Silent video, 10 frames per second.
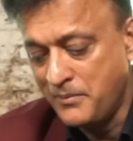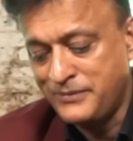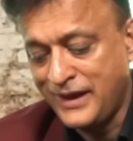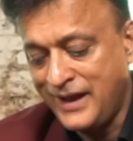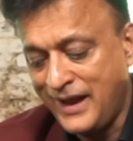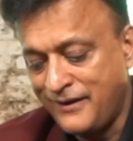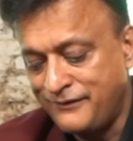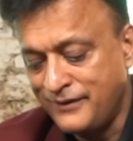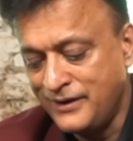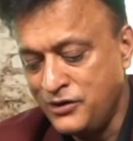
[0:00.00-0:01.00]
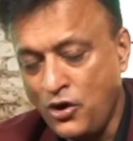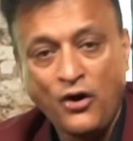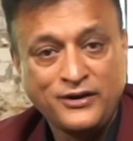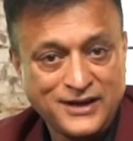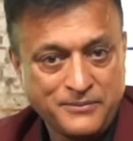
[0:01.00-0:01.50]
They have
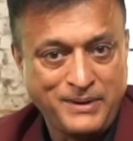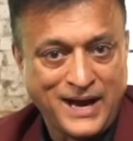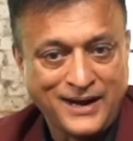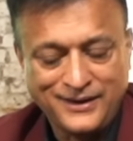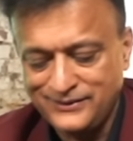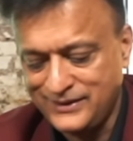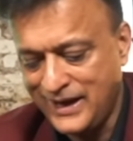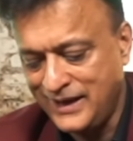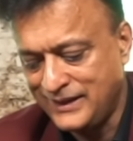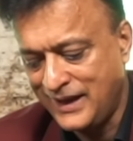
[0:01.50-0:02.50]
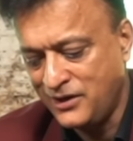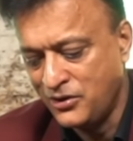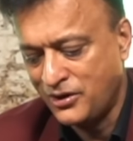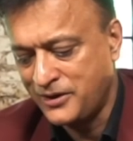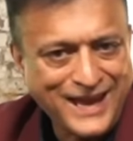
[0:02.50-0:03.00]
knocked it back, saying that,
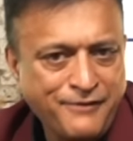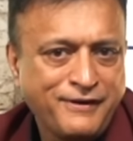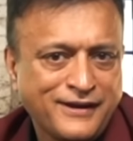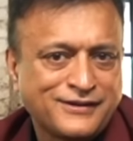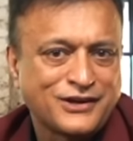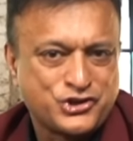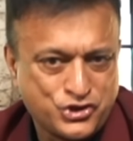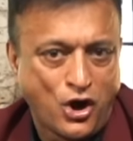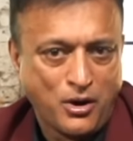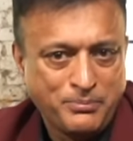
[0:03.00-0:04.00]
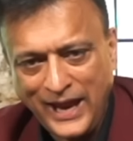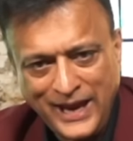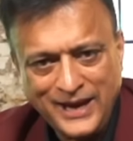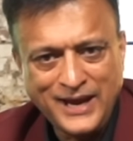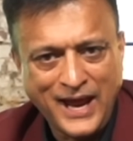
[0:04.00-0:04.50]
look, if it's a shop
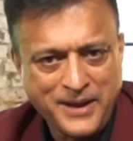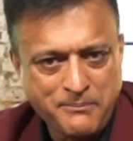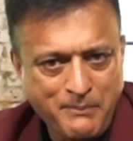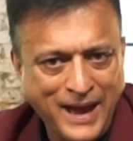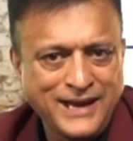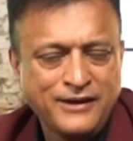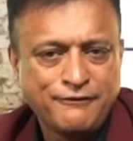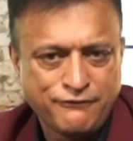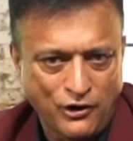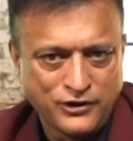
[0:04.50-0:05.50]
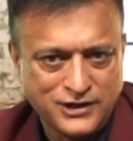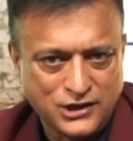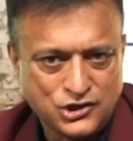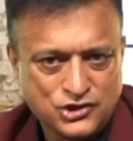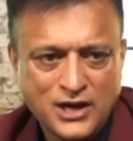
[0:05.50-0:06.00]
in a main
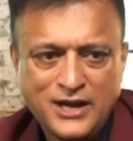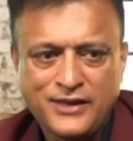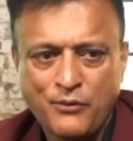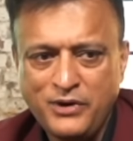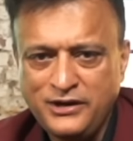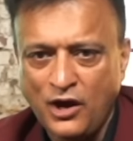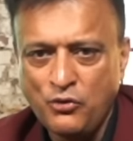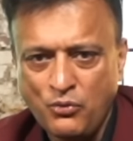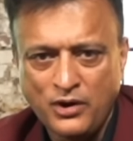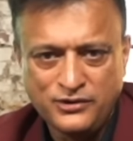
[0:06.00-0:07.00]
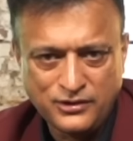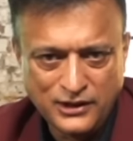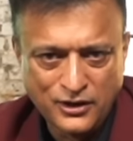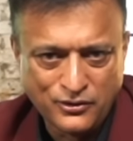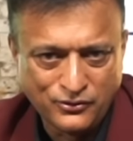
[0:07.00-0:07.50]
frontage, then we don't want to
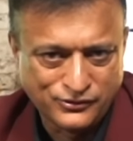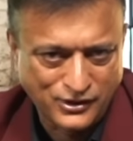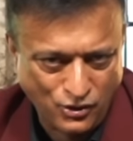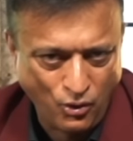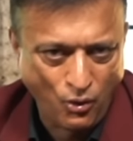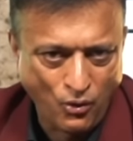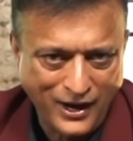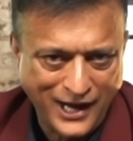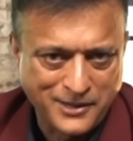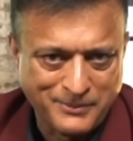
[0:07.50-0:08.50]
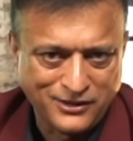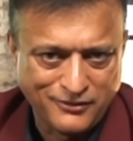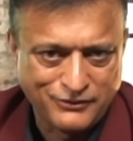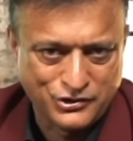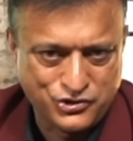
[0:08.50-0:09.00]
lose the core element
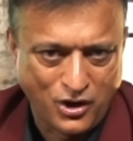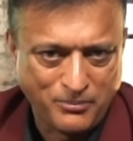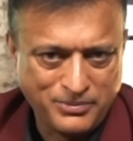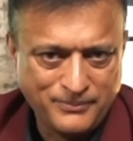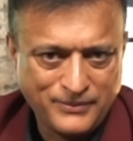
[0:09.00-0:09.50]
of the shop